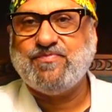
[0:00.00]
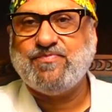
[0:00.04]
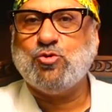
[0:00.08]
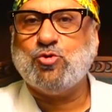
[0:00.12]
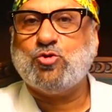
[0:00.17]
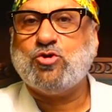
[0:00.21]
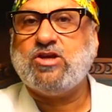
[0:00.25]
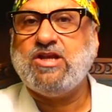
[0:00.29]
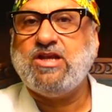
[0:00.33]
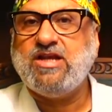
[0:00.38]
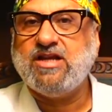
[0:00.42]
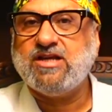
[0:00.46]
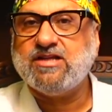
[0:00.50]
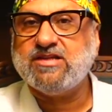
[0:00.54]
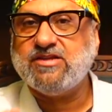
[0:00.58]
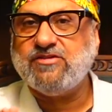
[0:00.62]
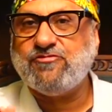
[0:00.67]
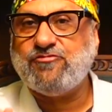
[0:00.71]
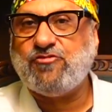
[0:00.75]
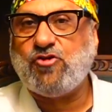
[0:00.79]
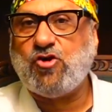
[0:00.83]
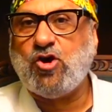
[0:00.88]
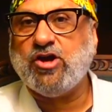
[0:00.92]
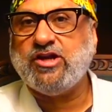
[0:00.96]
To clear the
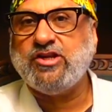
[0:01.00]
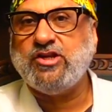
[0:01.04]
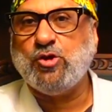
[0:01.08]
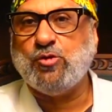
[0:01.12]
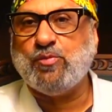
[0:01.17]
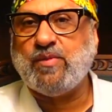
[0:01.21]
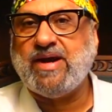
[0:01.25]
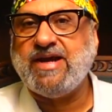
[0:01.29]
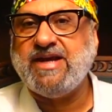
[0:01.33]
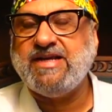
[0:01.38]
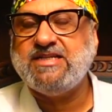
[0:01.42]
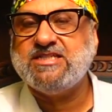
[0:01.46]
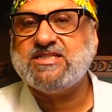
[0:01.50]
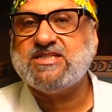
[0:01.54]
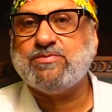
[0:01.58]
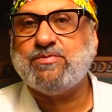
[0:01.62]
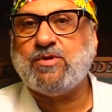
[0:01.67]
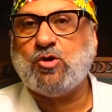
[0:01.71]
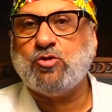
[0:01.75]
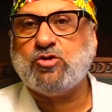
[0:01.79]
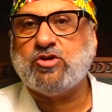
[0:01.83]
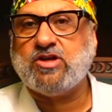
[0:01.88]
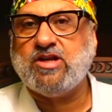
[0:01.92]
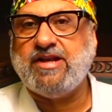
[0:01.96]
fog in your minds
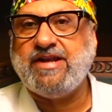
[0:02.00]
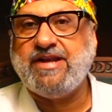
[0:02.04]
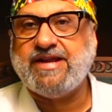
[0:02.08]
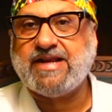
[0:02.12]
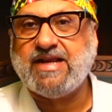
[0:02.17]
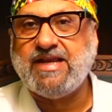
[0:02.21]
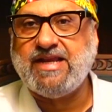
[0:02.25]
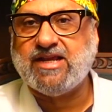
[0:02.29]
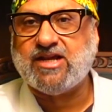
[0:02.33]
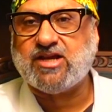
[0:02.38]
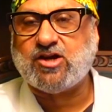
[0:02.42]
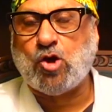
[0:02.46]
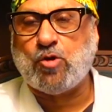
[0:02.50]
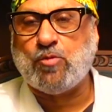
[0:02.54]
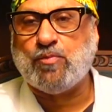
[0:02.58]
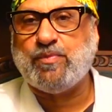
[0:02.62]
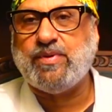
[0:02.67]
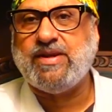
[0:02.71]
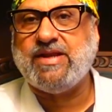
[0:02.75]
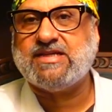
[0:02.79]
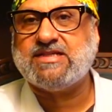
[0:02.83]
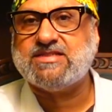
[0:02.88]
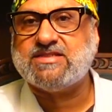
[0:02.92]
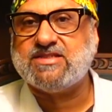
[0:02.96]
about clinically
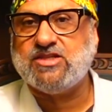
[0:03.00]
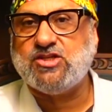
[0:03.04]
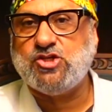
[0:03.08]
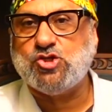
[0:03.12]
complex